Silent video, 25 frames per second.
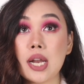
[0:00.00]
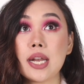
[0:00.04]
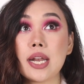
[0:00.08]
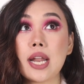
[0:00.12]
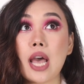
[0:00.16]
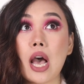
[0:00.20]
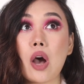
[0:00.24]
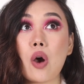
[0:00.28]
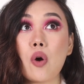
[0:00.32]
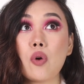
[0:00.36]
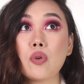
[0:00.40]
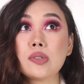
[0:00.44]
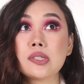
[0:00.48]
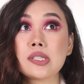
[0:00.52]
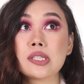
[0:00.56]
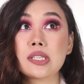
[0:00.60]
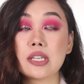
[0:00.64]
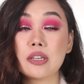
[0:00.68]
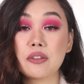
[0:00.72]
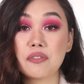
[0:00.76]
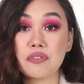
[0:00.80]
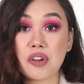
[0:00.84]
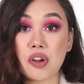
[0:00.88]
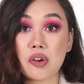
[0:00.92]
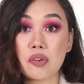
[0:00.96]
Now
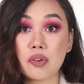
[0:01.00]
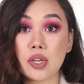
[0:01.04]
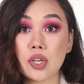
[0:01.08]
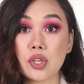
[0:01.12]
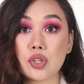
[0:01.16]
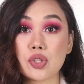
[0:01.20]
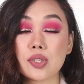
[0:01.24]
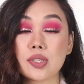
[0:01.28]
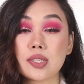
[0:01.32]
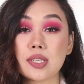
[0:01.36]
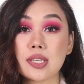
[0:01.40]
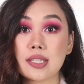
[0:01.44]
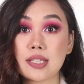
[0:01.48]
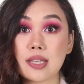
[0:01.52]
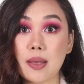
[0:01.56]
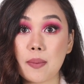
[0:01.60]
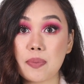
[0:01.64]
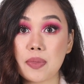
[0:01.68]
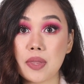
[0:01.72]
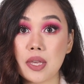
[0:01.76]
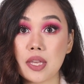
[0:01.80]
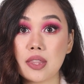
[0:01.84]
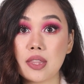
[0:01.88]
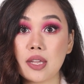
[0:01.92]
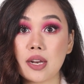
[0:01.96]
stick foundations are
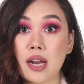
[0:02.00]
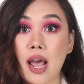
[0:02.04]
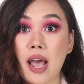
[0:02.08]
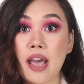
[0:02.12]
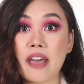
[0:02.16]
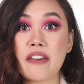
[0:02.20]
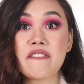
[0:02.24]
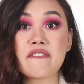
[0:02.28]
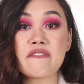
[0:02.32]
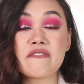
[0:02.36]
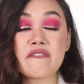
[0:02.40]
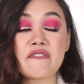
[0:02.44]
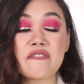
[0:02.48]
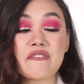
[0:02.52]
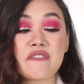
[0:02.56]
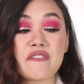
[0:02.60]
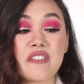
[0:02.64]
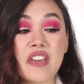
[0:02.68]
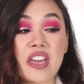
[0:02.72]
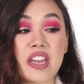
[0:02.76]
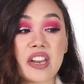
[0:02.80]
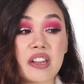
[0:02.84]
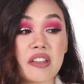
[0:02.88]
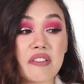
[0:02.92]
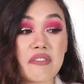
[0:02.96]
something that I'm
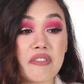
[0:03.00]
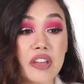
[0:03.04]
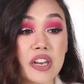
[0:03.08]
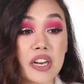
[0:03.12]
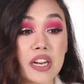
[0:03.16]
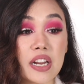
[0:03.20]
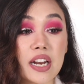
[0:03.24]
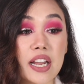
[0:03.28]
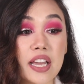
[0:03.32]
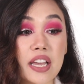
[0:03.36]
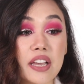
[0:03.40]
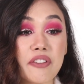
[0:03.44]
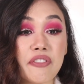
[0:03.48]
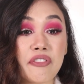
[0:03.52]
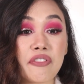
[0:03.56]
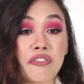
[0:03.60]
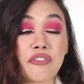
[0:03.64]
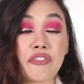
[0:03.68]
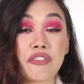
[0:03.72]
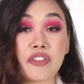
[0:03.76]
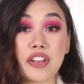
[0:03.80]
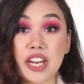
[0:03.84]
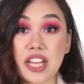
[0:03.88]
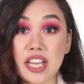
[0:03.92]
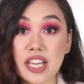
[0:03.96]
very like
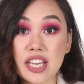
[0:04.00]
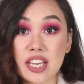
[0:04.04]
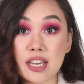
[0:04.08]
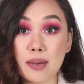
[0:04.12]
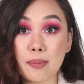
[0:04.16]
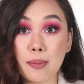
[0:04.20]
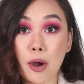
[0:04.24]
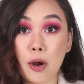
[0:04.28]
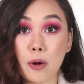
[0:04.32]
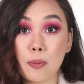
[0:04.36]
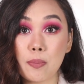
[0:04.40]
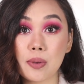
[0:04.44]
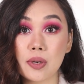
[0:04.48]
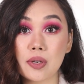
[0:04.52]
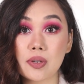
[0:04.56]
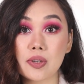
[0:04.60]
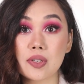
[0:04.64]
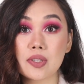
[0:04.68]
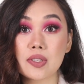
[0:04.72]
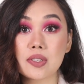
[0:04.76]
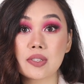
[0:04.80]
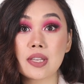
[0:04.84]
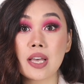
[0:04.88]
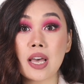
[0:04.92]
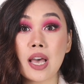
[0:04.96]
finicky about,
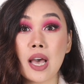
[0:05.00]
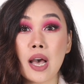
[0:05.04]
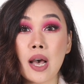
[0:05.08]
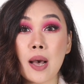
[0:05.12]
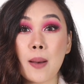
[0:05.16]
because